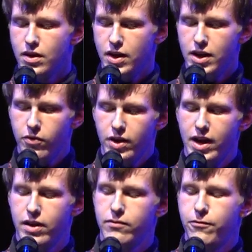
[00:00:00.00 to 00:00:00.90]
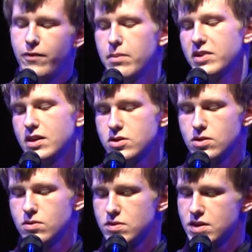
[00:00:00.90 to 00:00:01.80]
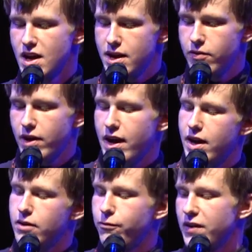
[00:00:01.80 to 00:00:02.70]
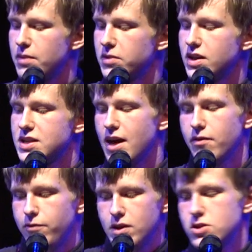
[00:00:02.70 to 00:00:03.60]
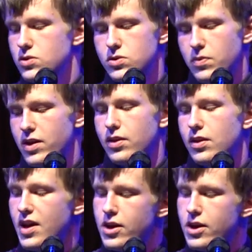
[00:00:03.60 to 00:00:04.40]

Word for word: I never had family issues, never had a family to have issues with.